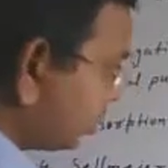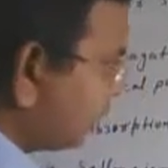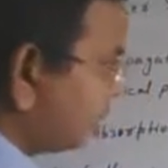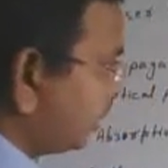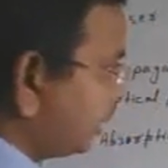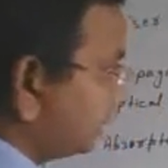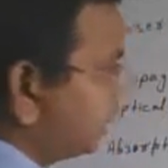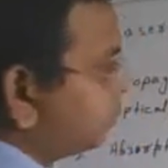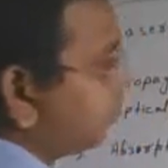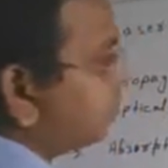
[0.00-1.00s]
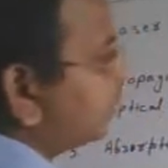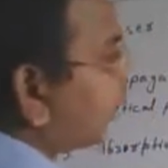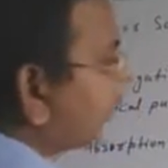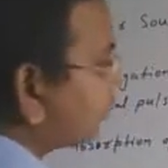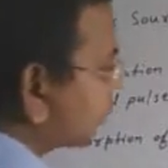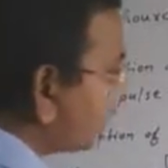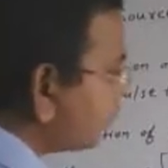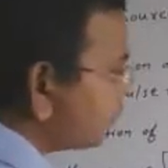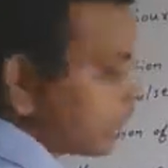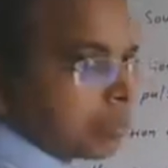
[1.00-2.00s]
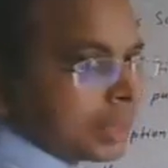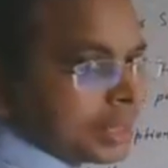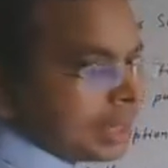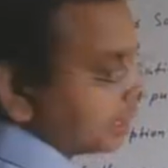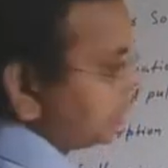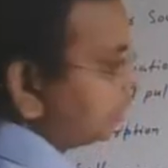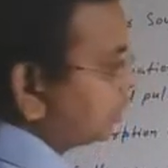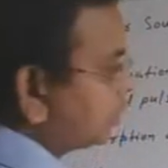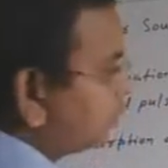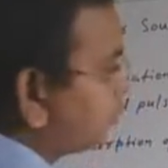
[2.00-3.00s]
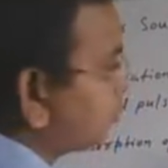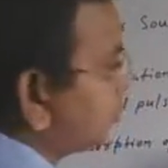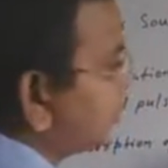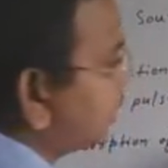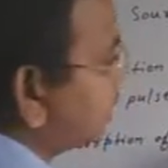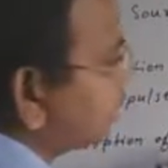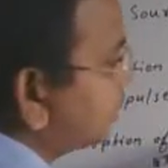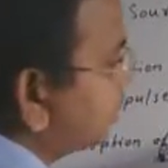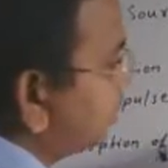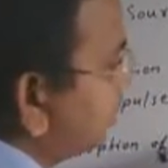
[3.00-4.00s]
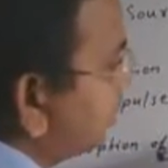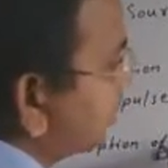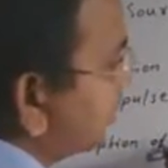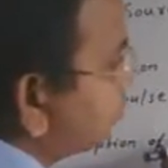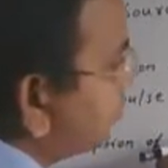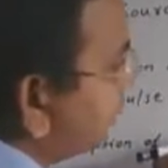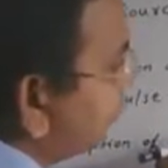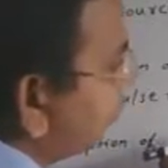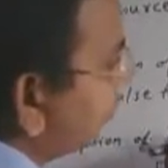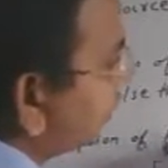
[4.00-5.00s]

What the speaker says: it is being observed completely. Suppose wavelength is transmitting from